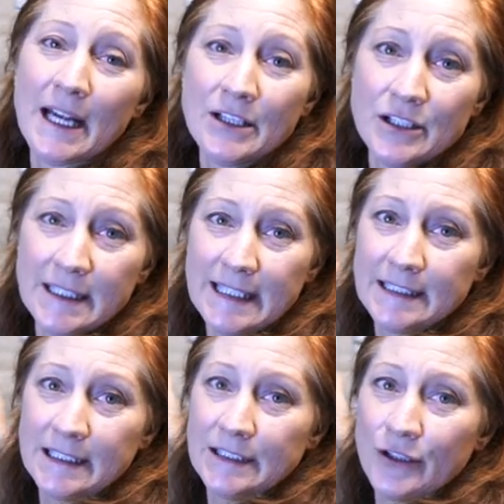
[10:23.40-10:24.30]
I can just
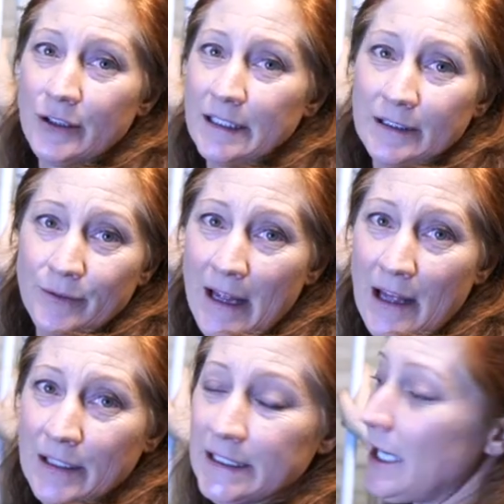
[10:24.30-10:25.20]
easily turn this
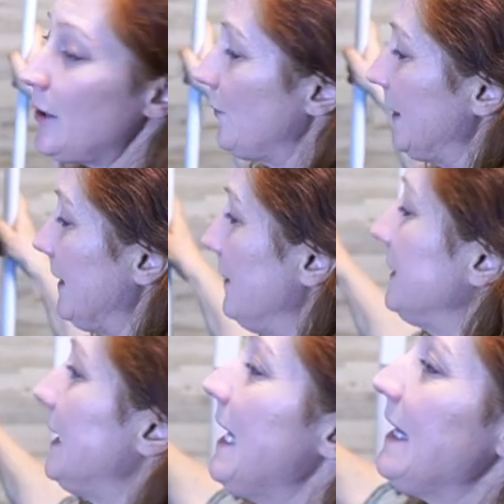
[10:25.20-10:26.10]
around. It's on
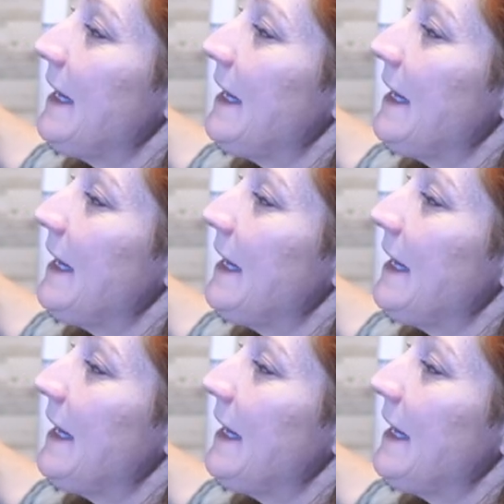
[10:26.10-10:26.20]
wheels.